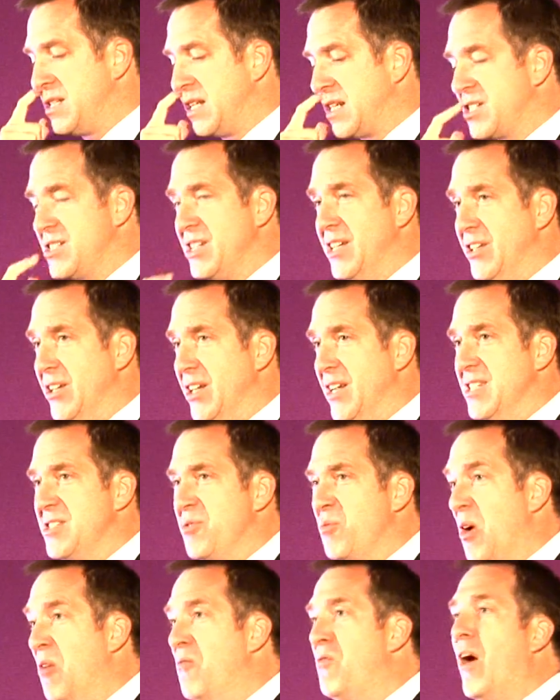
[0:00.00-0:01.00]
16 years,
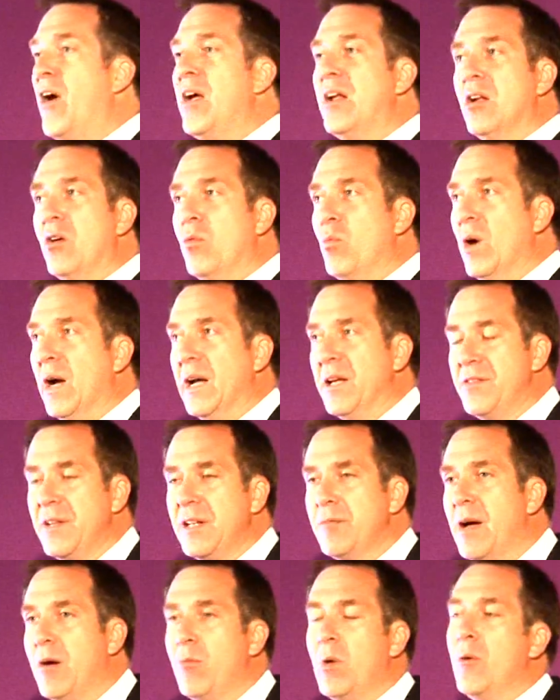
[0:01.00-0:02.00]
a very long way.
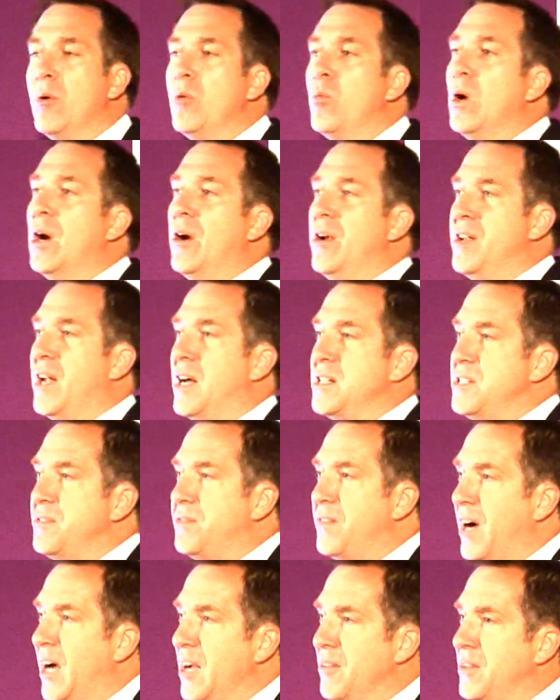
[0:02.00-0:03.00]
Think about where we were in
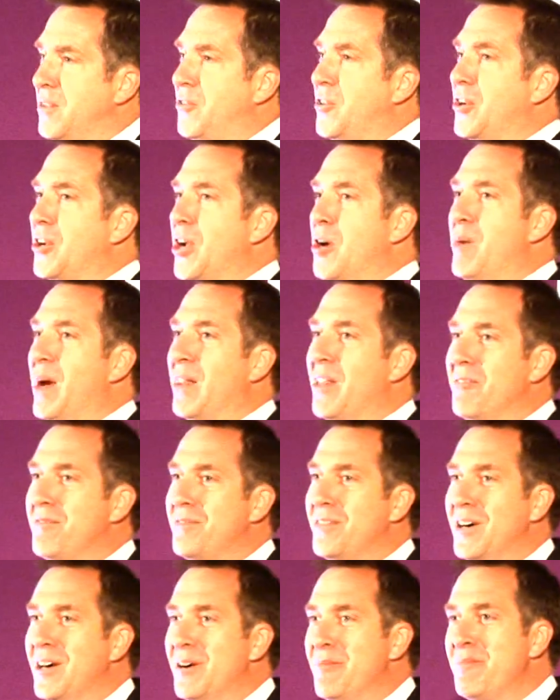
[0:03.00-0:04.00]
'95, if you can go back that
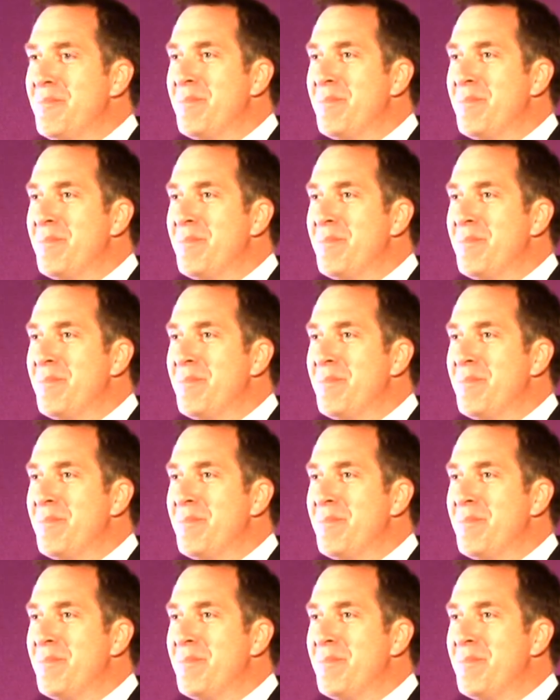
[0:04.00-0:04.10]
far.